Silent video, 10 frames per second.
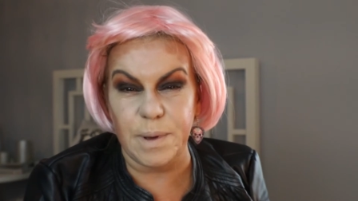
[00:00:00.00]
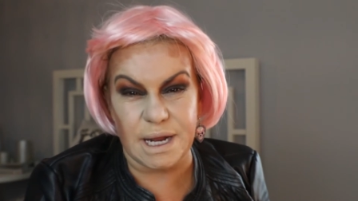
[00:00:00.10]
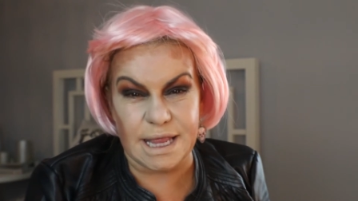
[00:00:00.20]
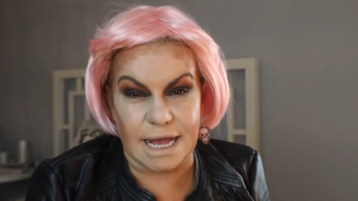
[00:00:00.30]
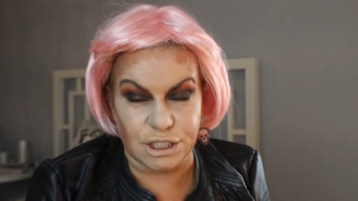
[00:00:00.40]
bit
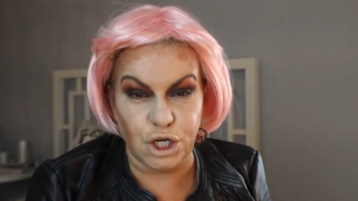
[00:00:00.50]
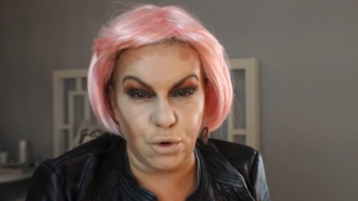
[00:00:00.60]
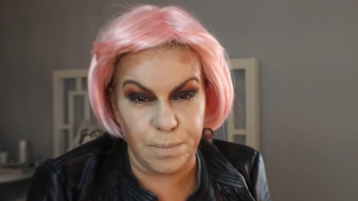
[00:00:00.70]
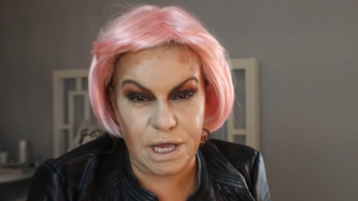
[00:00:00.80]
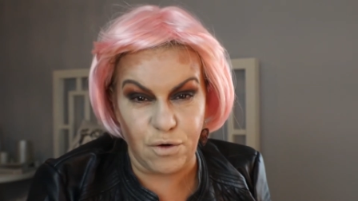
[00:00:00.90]
of that
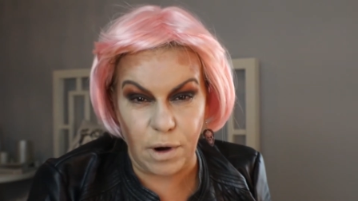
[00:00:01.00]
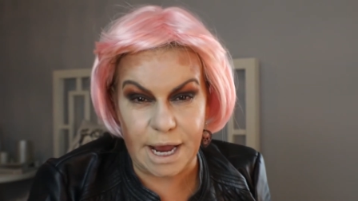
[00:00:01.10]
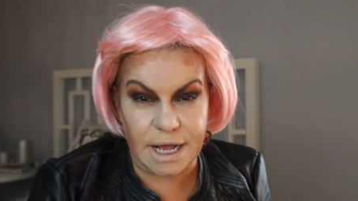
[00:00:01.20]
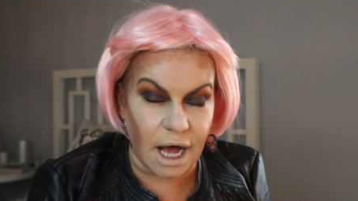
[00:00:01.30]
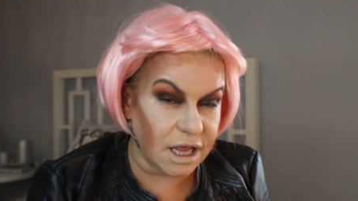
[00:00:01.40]
taupey
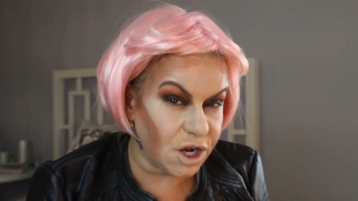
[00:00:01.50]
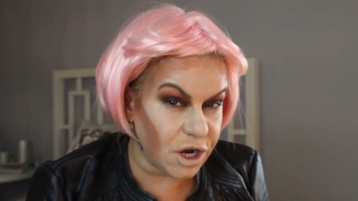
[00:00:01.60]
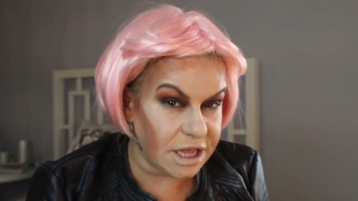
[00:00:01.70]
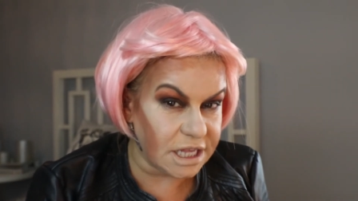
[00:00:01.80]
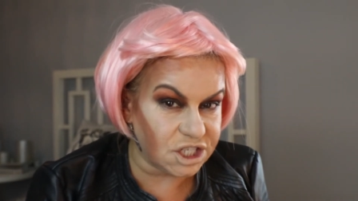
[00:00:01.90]
gray color
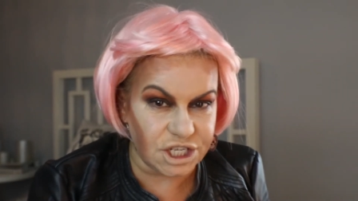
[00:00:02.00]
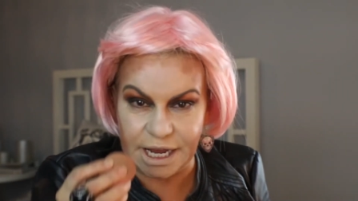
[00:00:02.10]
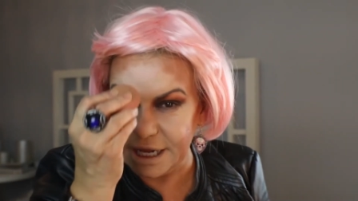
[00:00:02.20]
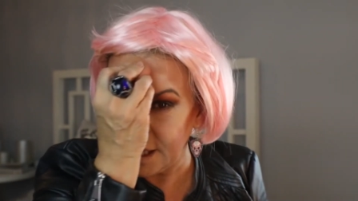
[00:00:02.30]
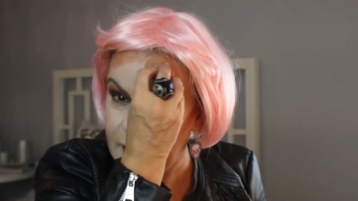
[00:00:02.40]
in the
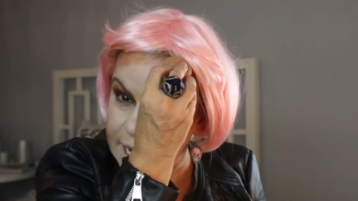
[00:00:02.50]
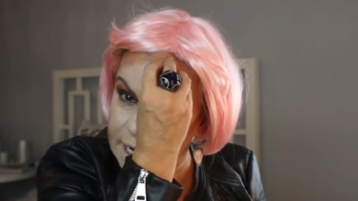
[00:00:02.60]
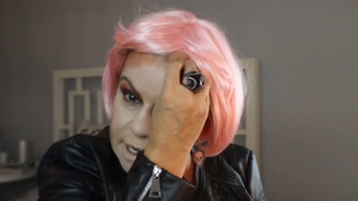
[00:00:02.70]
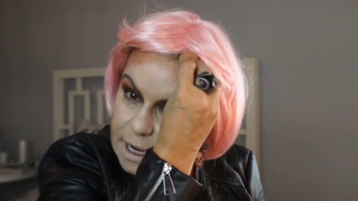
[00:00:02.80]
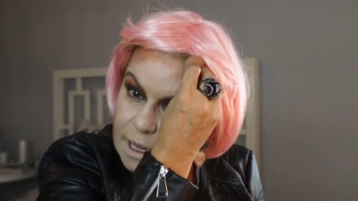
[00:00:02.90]
Shade and
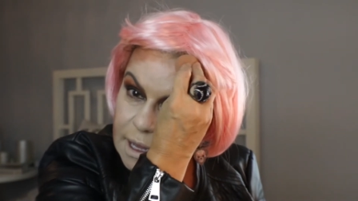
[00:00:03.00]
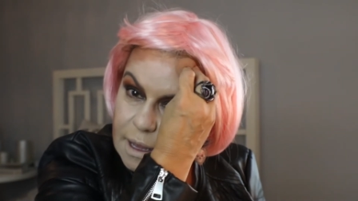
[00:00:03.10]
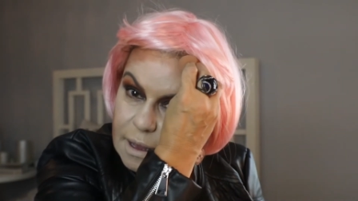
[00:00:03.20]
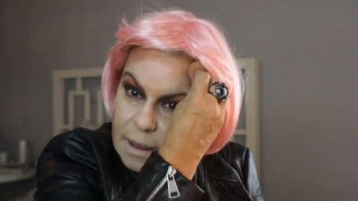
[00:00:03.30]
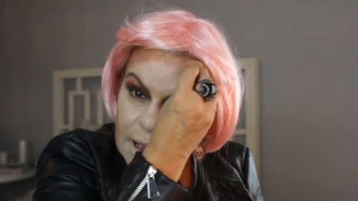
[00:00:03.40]
Light
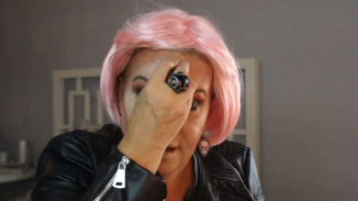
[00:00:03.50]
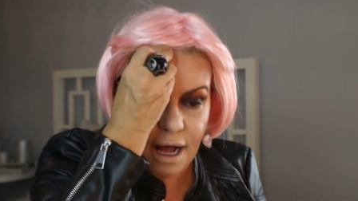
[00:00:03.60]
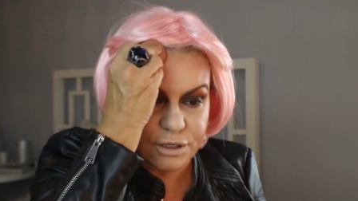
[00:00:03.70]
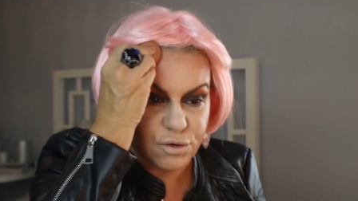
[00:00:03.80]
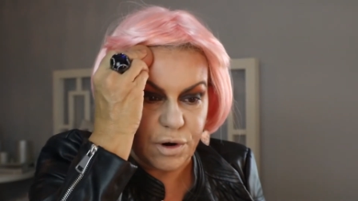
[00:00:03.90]

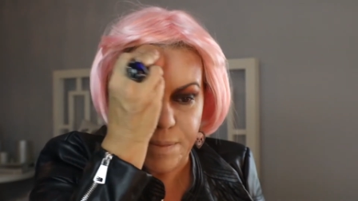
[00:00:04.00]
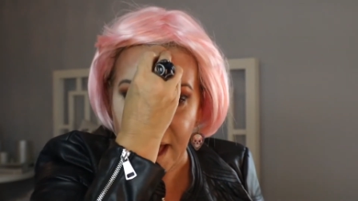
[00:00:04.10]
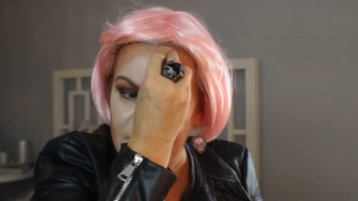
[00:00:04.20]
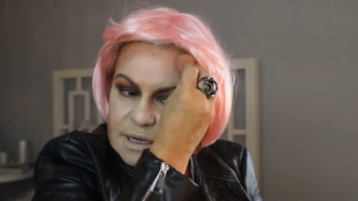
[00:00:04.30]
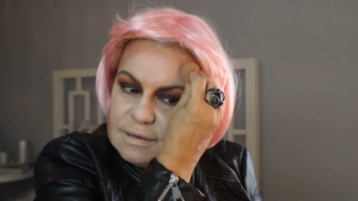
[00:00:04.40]
contour
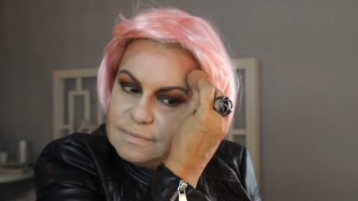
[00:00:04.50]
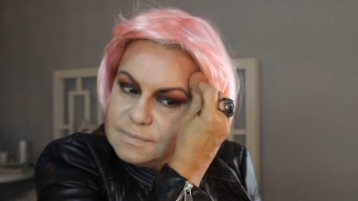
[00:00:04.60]
palette.